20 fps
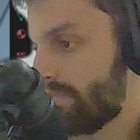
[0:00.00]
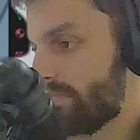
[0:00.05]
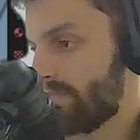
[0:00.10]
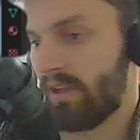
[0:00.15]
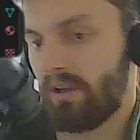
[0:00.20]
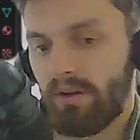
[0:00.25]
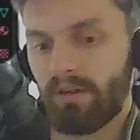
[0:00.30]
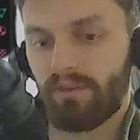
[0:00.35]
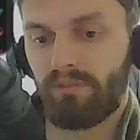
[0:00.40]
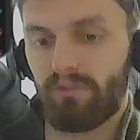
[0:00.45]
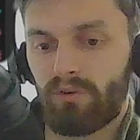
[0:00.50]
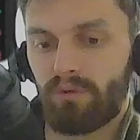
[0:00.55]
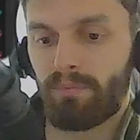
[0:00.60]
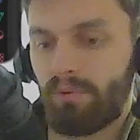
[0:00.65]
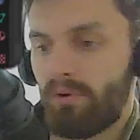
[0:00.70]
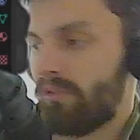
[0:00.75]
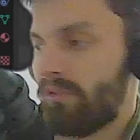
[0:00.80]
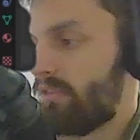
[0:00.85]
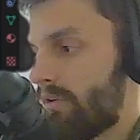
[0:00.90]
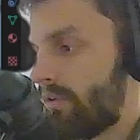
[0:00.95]
0
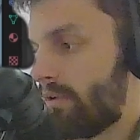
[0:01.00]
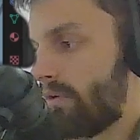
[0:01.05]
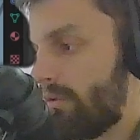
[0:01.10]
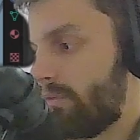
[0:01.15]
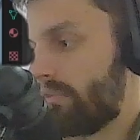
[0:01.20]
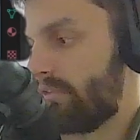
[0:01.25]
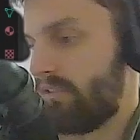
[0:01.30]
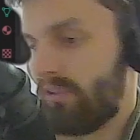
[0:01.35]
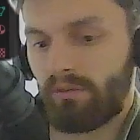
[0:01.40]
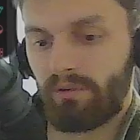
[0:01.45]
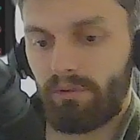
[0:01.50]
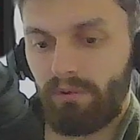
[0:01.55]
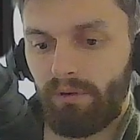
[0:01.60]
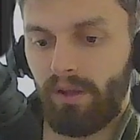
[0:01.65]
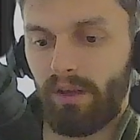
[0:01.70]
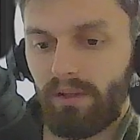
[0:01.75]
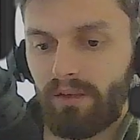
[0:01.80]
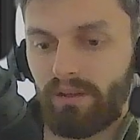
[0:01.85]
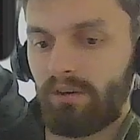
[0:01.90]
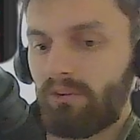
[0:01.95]

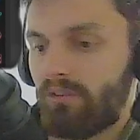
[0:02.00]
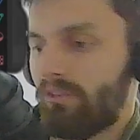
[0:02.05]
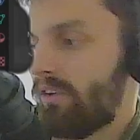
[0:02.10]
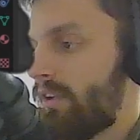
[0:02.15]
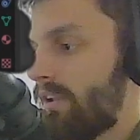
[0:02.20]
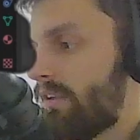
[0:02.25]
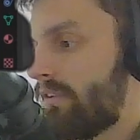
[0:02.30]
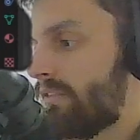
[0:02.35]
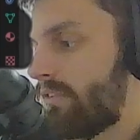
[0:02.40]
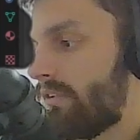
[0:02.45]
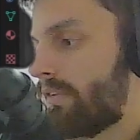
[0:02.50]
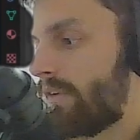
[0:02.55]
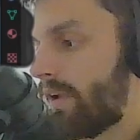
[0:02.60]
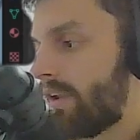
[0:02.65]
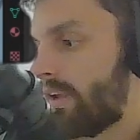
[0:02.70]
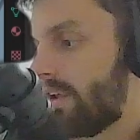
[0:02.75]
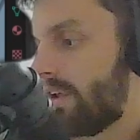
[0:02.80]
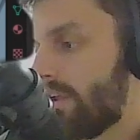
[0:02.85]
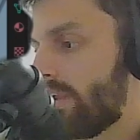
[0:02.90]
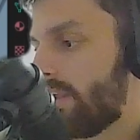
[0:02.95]
0.008 actually. Sorry.
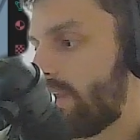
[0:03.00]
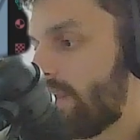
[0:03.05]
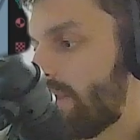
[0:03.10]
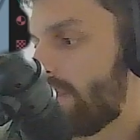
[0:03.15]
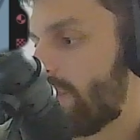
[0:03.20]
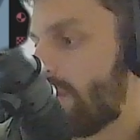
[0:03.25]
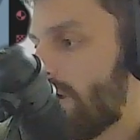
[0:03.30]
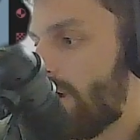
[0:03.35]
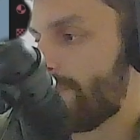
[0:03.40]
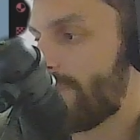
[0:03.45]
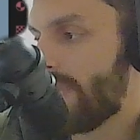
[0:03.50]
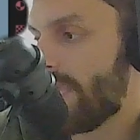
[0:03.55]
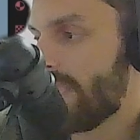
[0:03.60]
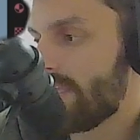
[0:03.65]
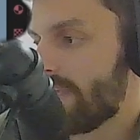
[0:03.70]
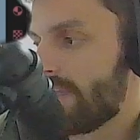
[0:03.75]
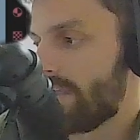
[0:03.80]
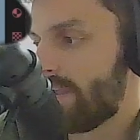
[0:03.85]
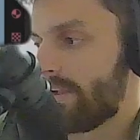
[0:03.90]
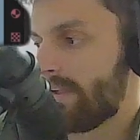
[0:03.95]

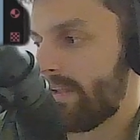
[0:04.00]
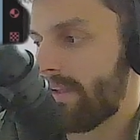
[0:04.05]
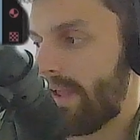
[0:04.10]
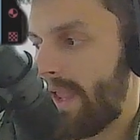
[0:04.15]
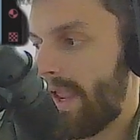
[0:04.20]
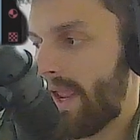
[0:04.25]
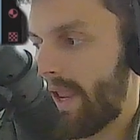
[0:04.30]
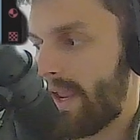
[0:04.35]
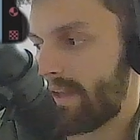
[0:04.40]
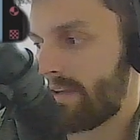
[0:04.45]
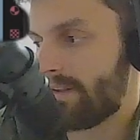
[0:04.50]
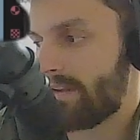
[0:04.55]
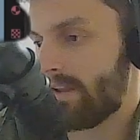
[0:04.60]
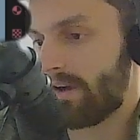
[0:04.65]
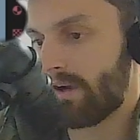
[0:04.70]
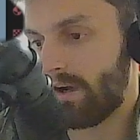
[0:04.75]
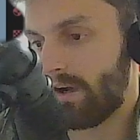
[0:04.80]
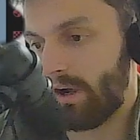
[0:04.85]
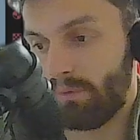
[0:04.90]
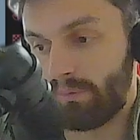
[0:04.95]
Okay, and
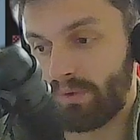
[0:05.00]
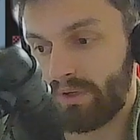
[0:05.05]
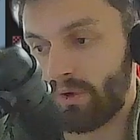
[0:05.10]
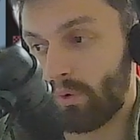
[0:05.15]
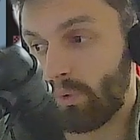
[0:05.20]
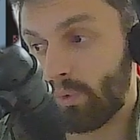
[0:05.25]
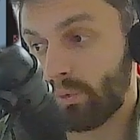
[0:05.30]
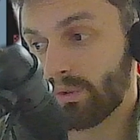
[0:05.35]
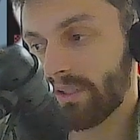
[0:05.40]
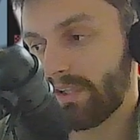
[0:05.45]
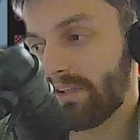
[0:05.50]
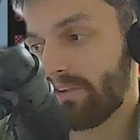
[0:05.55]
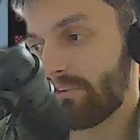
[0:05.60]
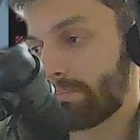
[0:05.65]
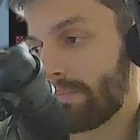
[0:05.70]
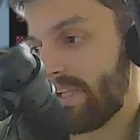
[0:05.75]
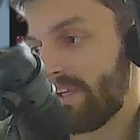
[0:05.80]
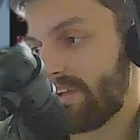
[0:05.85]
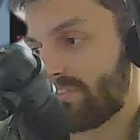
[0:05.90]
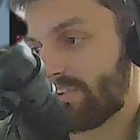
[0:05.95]
with all these
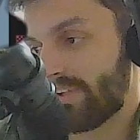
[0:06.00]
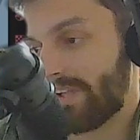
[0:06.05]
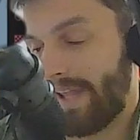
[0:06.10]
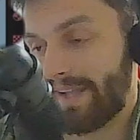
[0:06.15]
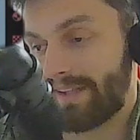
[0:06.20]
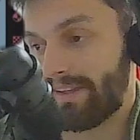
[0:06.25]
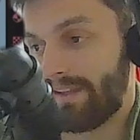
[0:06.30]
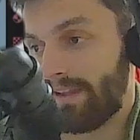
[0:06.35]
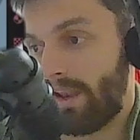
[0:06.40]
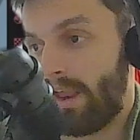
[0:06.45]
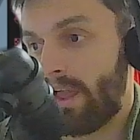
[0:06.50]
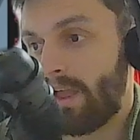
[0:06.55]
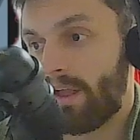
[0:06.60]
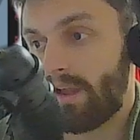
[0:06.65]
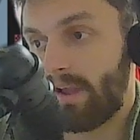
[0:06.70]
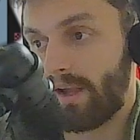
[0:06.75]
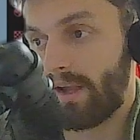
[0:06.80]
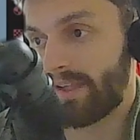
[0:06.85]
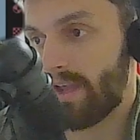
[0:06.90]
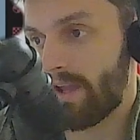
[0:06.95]
being selected,
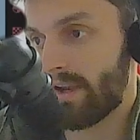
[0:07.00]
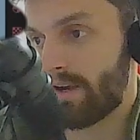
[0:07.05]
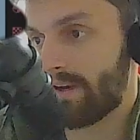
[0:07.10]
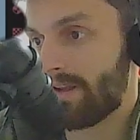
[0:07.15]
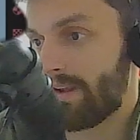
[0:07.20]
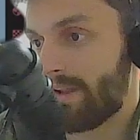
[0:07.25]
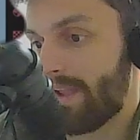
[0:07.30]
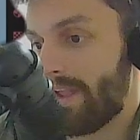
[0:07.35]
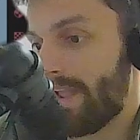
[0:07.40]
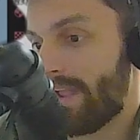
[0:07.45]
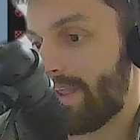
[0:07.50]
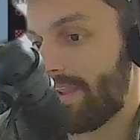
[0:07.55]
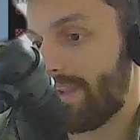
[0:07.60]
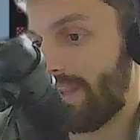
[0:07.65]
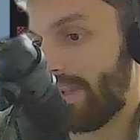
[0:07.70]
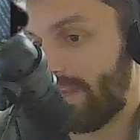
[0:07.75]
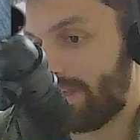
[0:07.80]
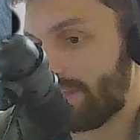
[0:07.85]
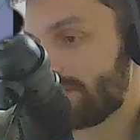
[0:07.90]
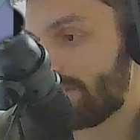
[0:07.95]
again,
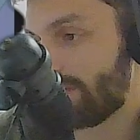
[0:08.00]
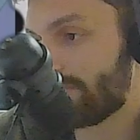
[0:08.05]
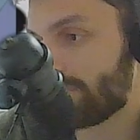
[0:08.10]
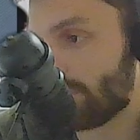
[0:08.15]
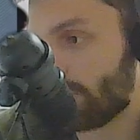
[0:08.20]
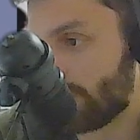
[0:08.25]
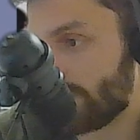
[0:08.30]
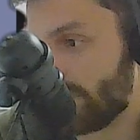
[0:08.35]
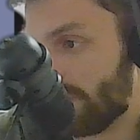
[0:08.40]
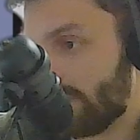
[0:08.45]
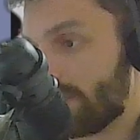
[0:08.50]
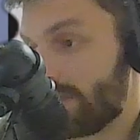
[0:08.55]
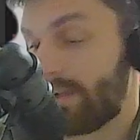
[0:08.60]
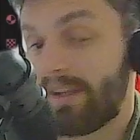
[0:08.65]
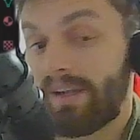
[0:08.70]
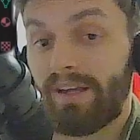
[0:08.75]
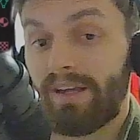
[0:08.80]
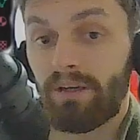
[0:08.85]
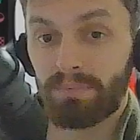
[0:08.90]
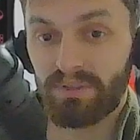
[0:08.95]
in this order
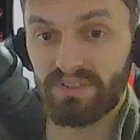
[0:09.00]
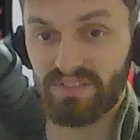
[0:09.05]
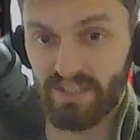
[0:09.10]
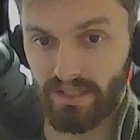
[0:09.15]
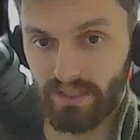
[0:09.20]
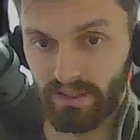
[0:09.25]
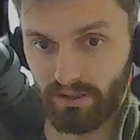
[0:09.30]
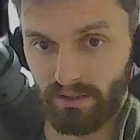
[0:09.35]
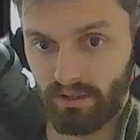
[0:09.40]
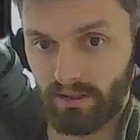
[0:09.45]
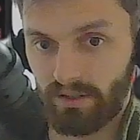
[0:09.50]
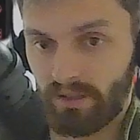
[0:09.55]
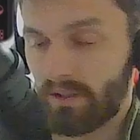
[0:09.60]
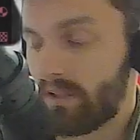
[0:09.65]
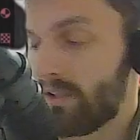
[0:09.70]
in particular,